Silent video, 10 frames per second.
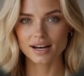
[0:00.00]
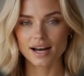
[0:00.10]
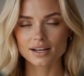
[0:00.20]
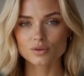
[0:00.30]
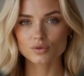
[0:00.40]

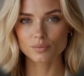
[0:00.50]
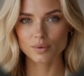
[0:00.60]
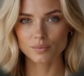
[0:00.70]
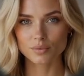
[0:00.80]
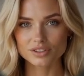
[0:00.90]
and it
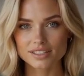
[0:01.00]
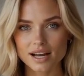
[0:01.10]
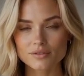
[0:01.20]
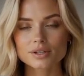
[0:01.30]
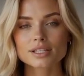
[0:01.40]
remembers
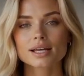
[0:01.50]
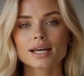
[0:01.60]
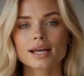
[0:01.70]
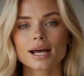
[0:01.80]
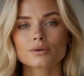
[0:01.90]

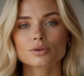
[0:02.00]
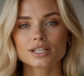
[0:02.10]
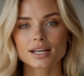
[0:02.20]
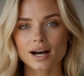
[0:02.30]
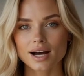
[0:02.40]
everything every
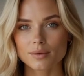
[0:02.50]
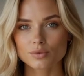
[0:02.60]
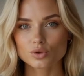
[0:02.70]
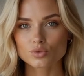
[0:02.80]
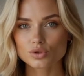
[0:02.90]
time
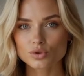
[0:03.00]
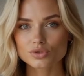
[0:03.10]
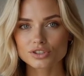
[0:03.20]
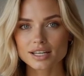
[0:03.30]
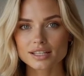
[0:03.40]
you
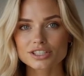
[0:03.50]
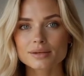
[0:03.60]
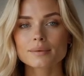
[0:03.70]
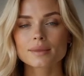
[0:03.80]
use it.